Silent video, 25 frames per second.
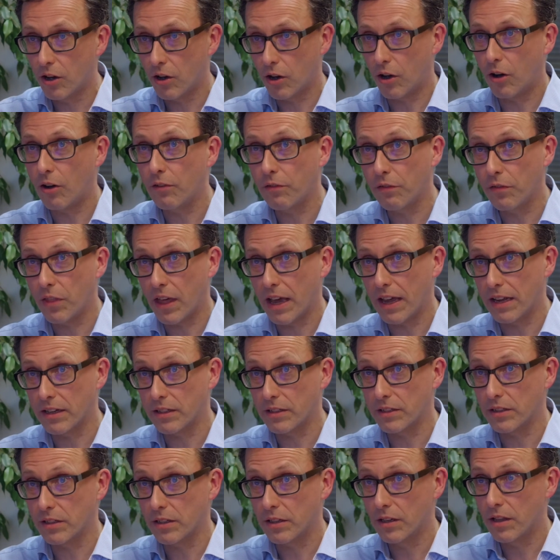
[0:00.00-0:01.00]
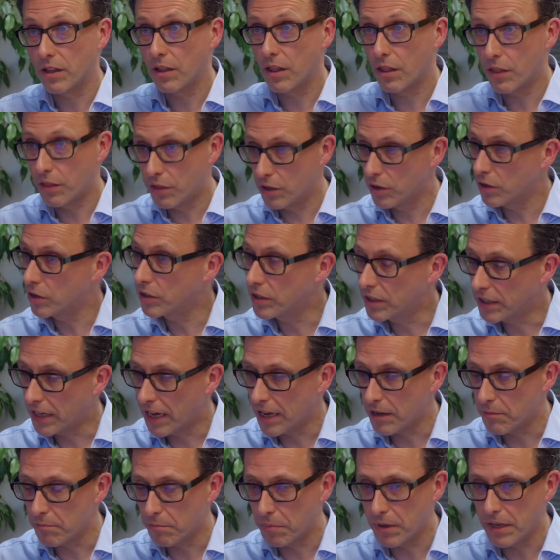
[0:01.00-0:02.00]
Of that
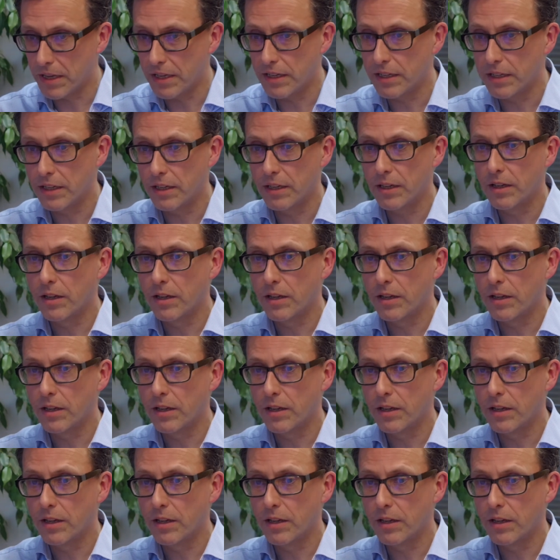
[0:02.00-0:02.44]
38p,